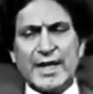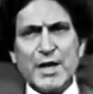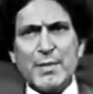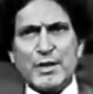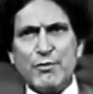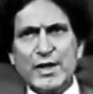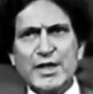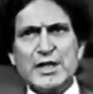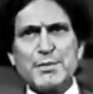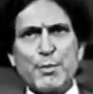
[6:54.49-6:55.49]
came at
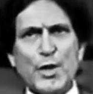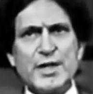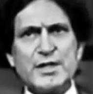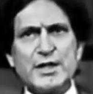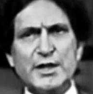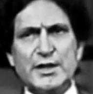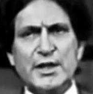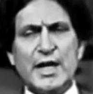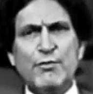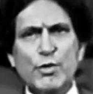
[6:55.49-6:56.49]
various points in
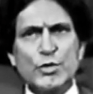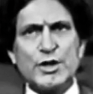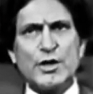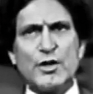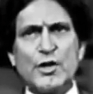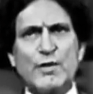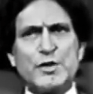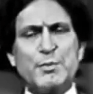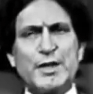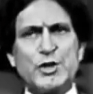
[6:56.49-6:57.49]
the evolution
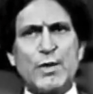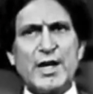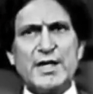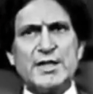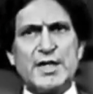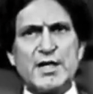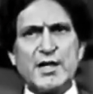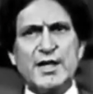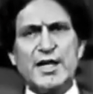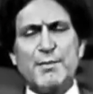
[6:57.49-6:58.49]
of spirituality
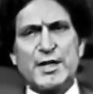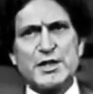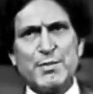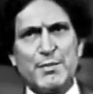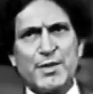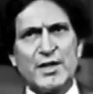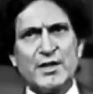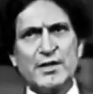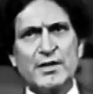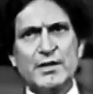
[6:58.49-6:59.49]
generally amongst people,
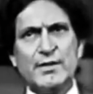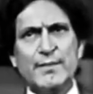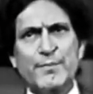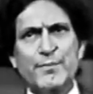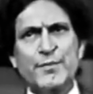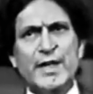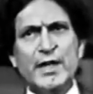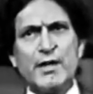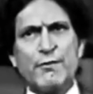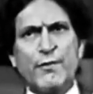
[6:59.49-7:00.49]

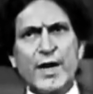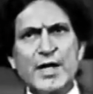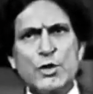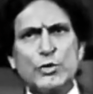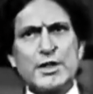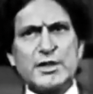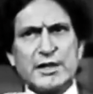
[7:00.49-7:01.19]
they referred to the